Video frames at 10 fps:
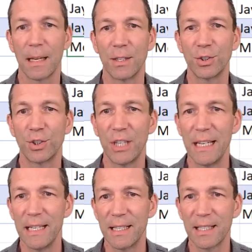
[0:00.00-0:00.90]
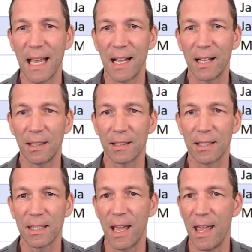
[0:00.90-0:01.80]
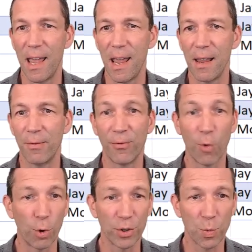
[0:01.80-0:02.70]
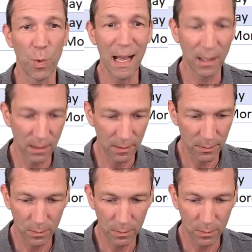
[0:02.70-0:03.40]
She sells a Ford as well.